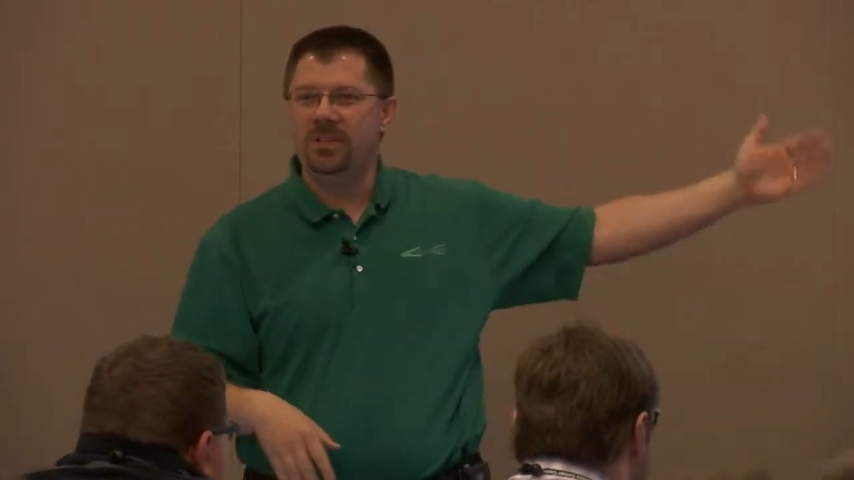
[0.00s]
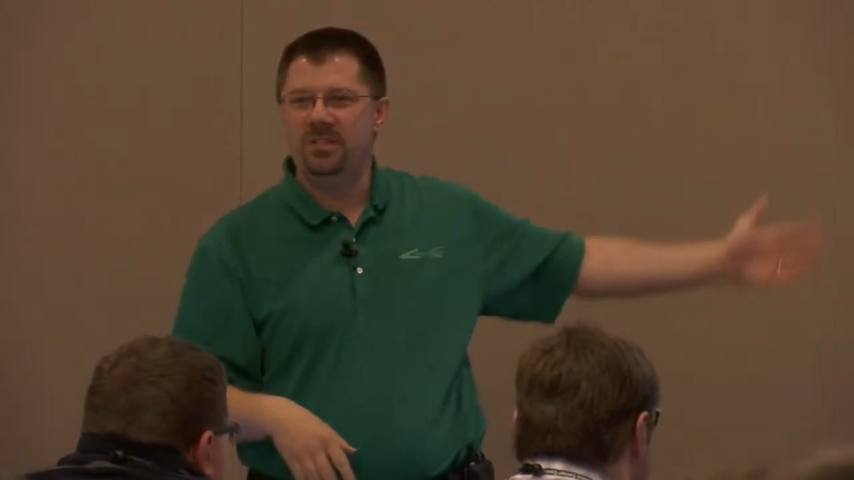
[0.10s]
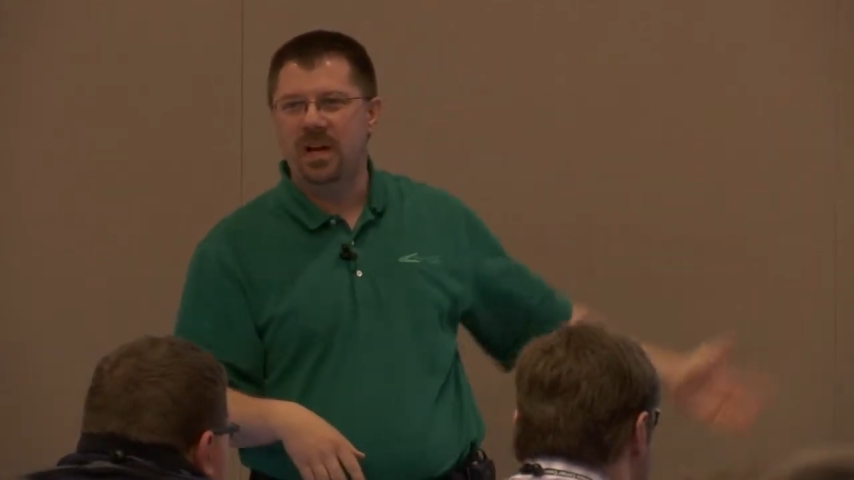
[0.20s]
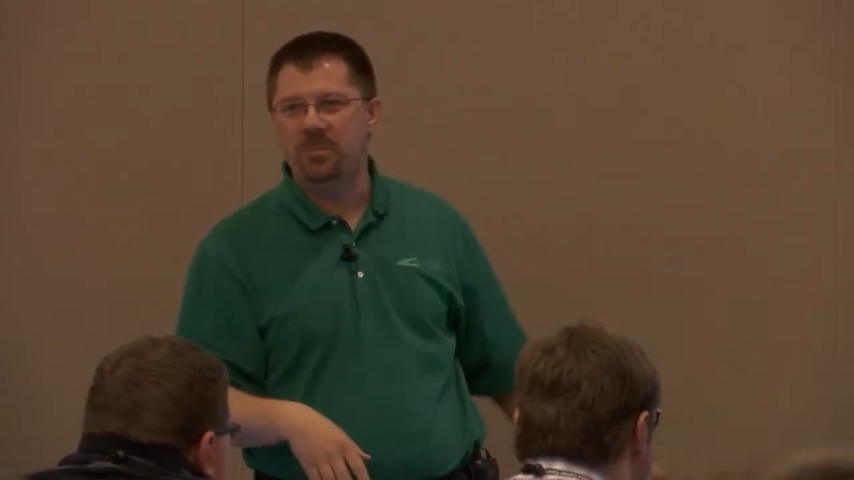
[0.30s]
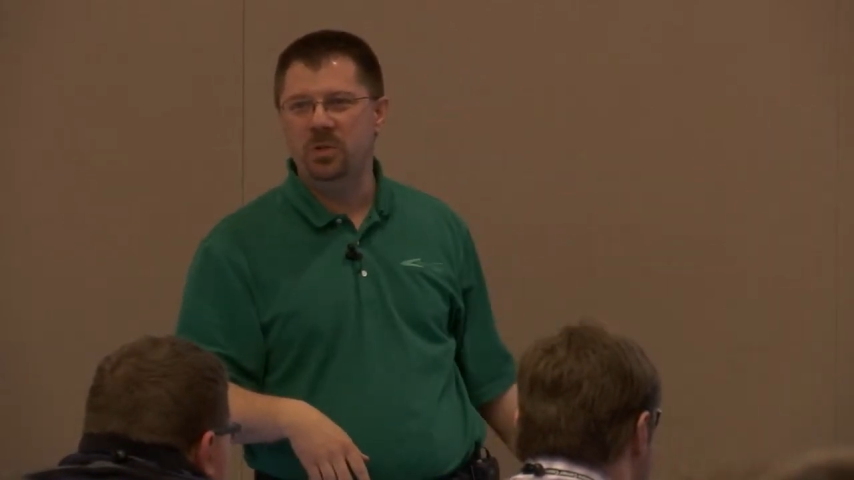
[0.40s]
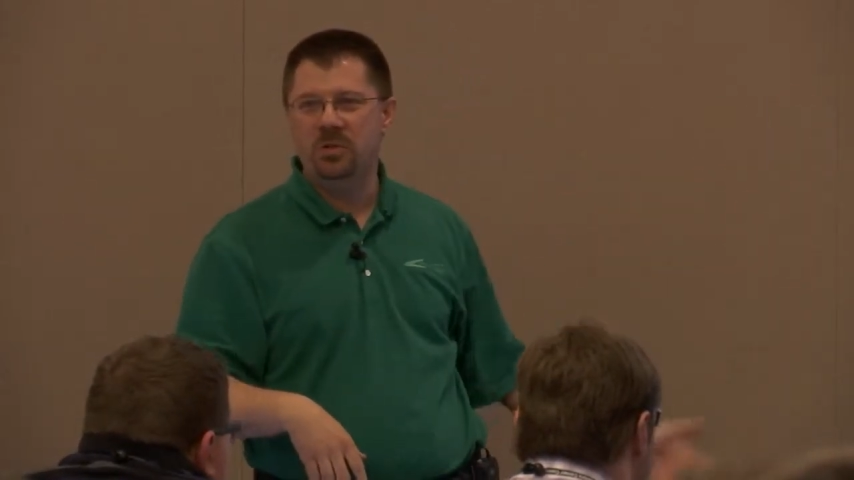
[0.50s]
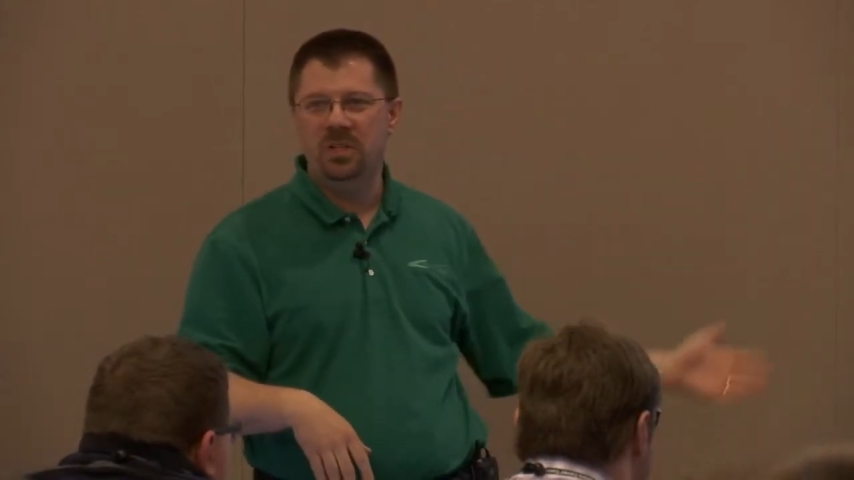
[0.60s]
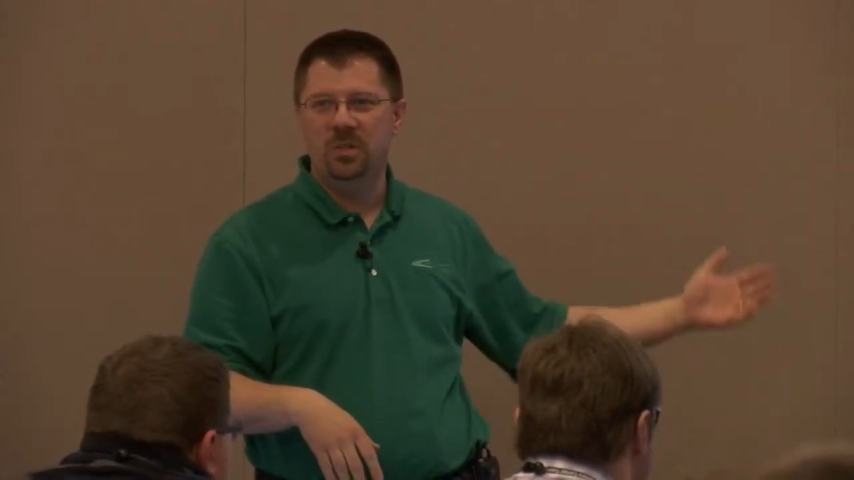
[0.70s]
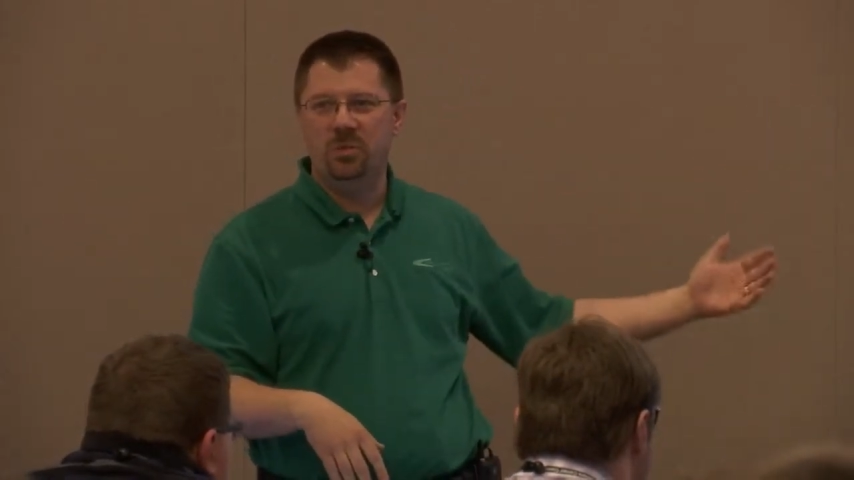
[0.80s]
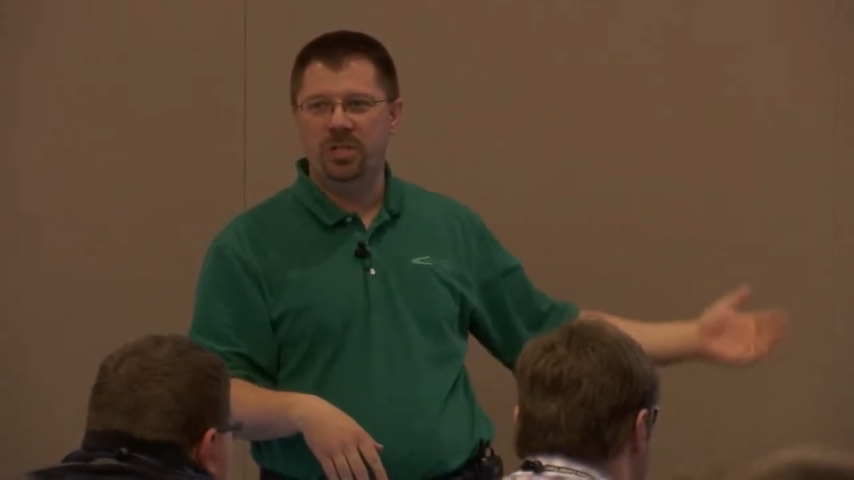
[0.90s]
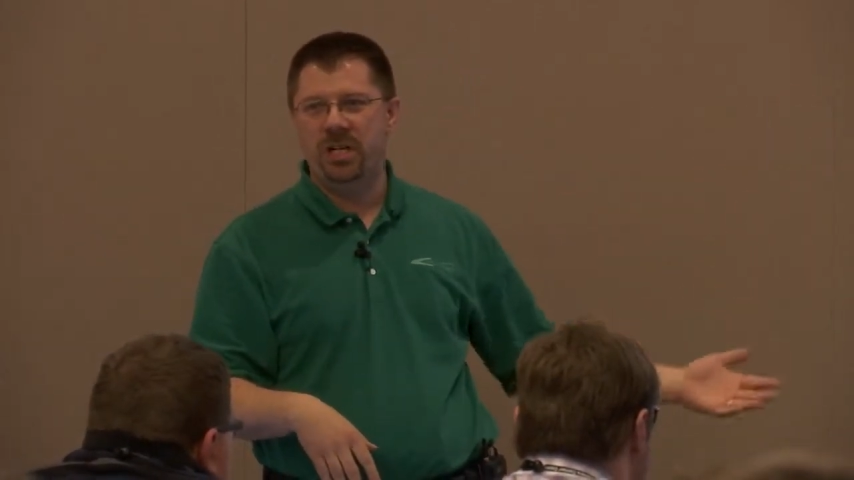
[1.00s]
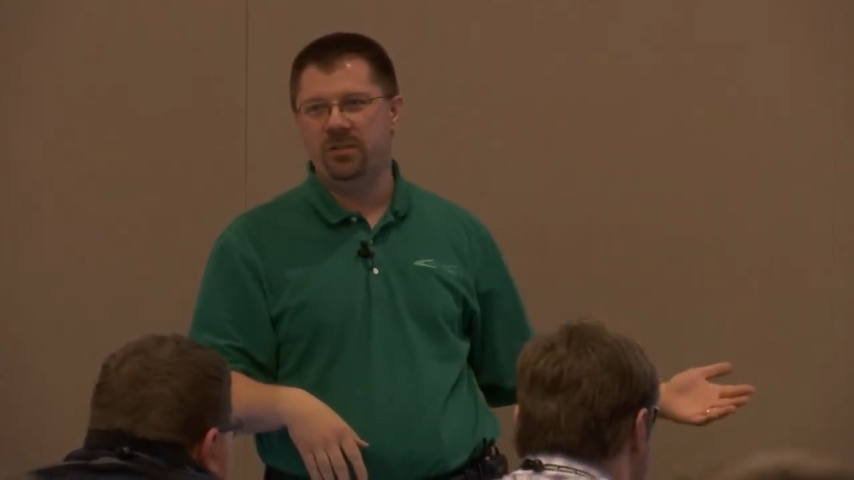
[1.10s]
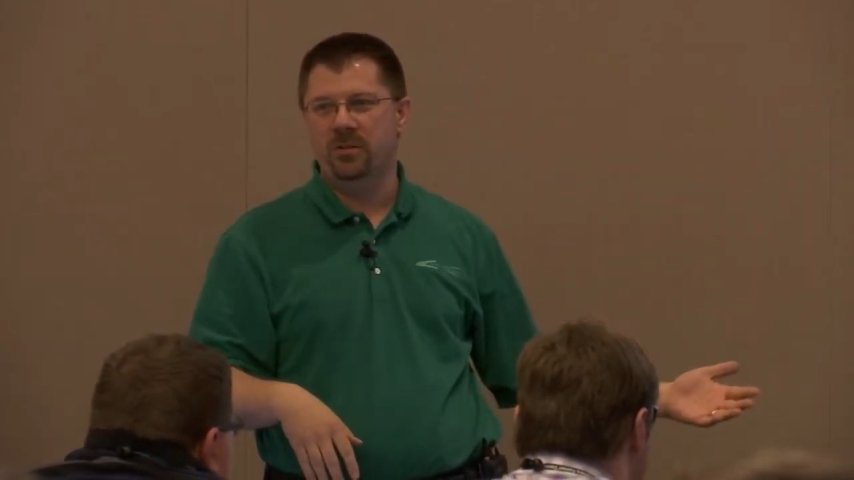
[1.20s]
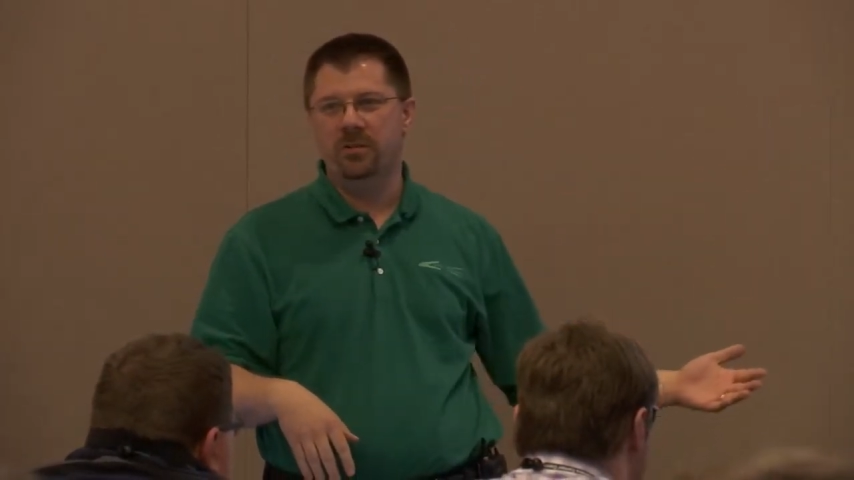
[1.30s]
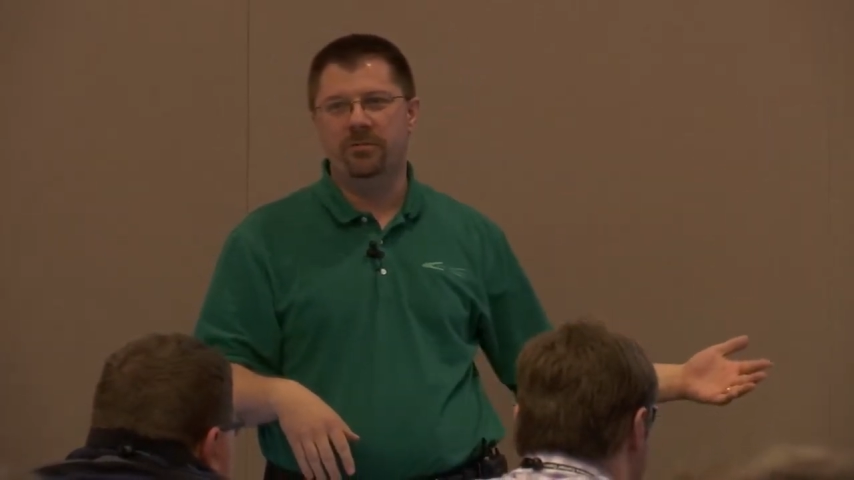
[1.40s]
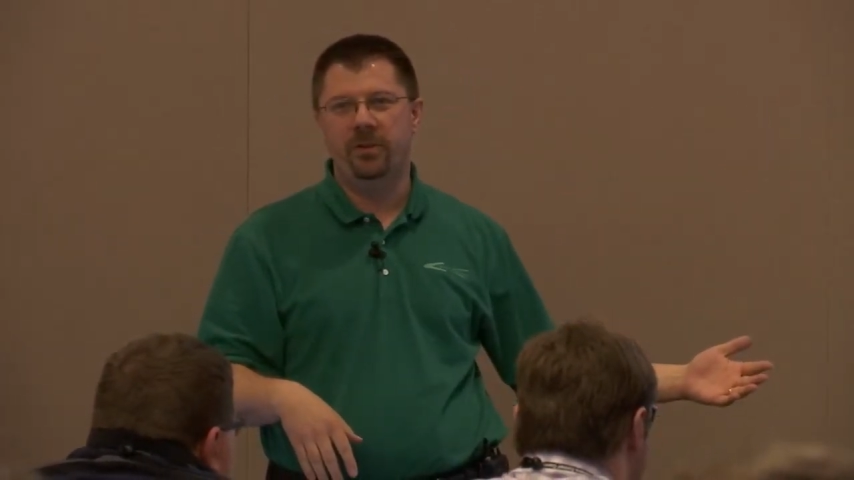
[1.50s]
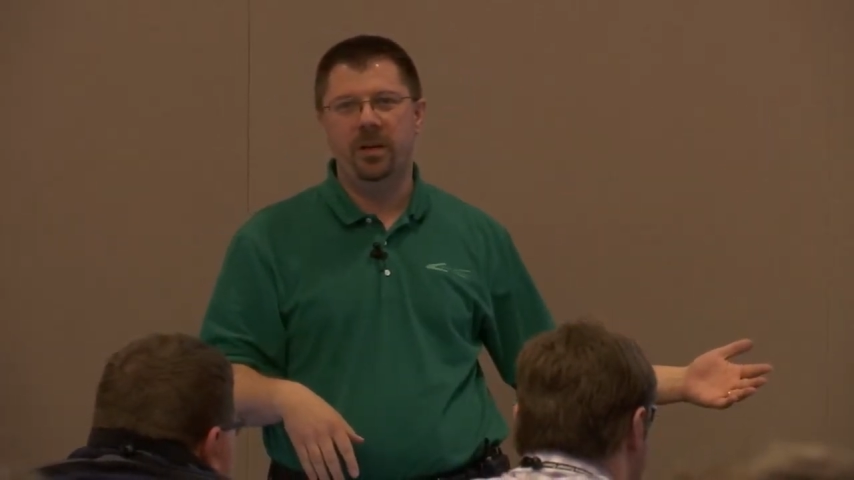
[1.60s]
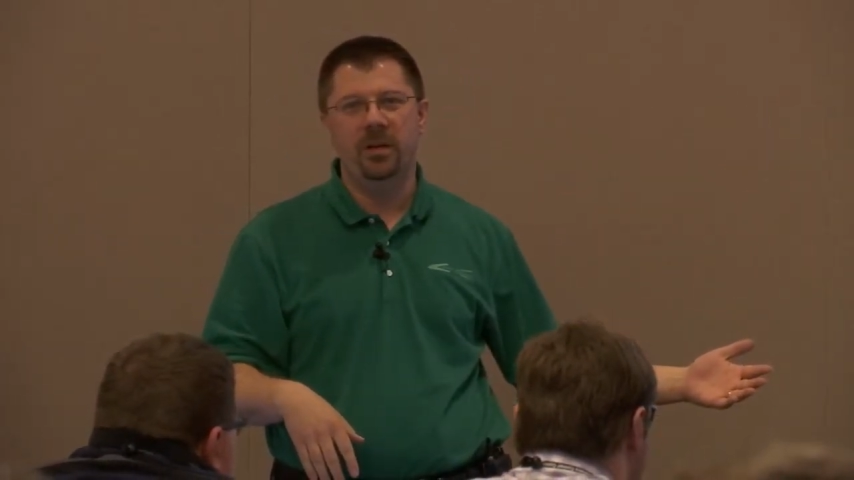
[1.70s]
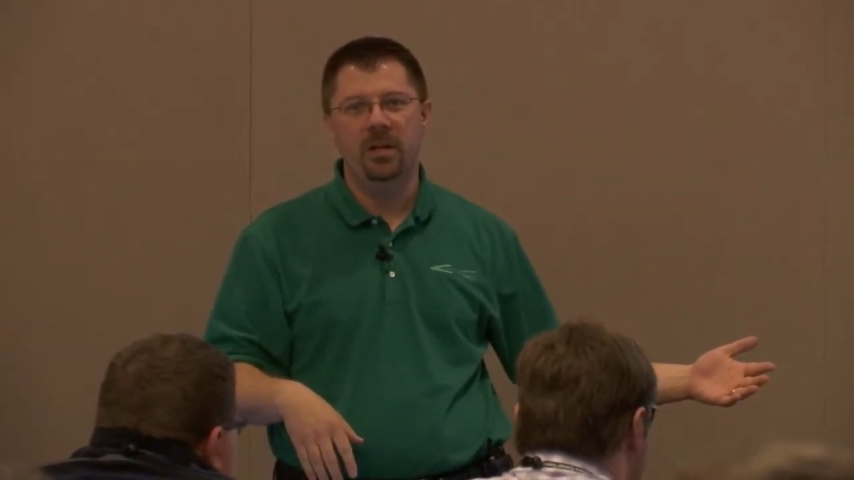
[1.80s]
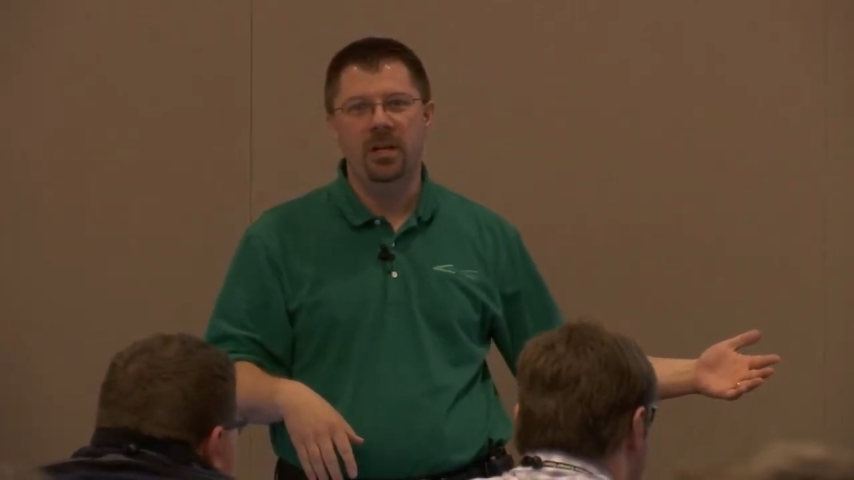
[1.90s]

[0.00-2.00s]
stopped using the projector in the front